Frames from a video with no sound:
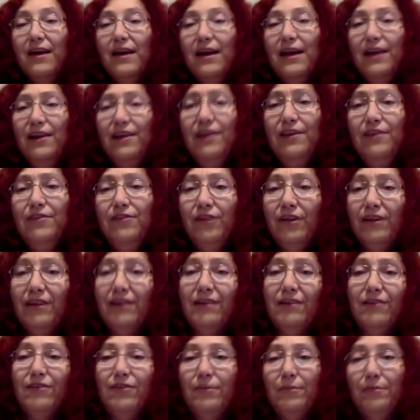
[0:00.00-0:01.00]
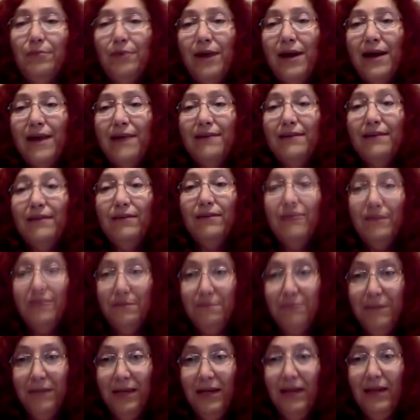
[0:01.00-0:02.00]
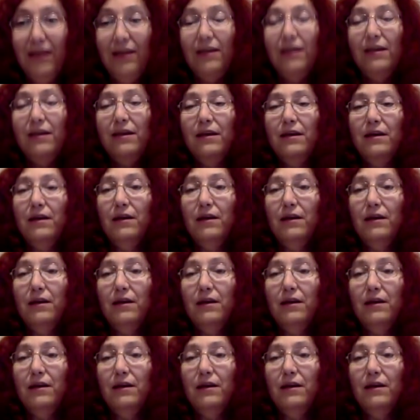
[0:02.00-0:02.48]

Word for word: It is a little surprising to me,